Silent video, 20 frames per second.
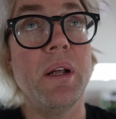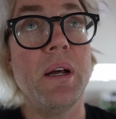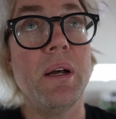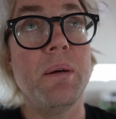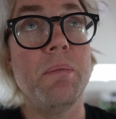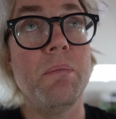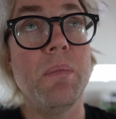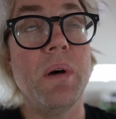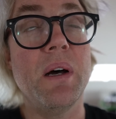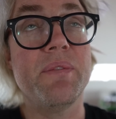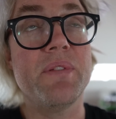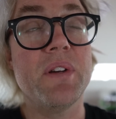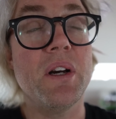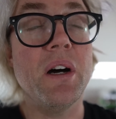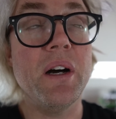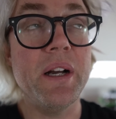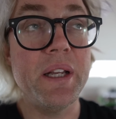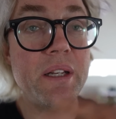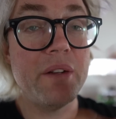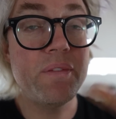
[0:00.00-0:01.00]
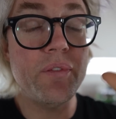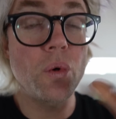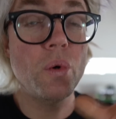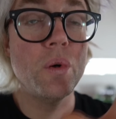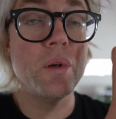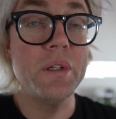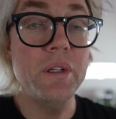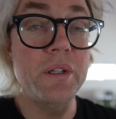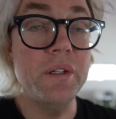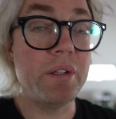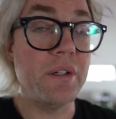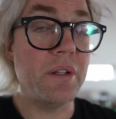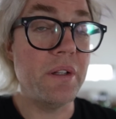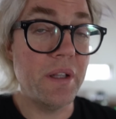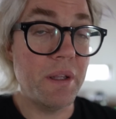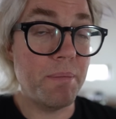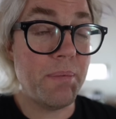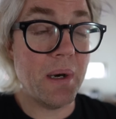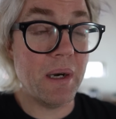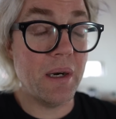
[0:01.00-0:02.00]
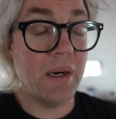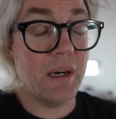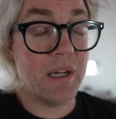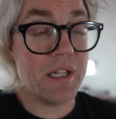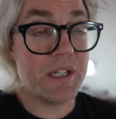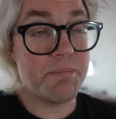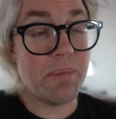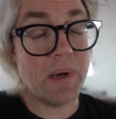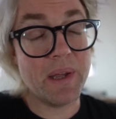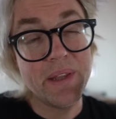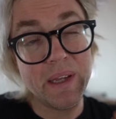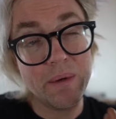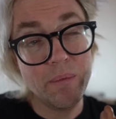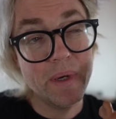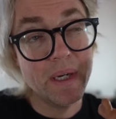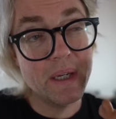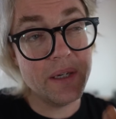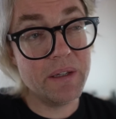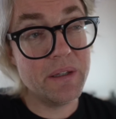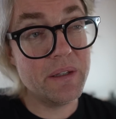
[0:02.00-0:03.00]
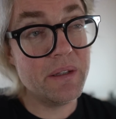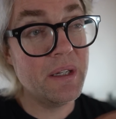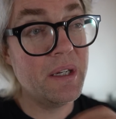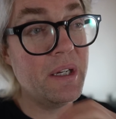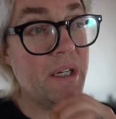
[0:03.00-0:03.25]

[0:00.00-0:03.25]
I've kind of ordered the parts, but I think we're going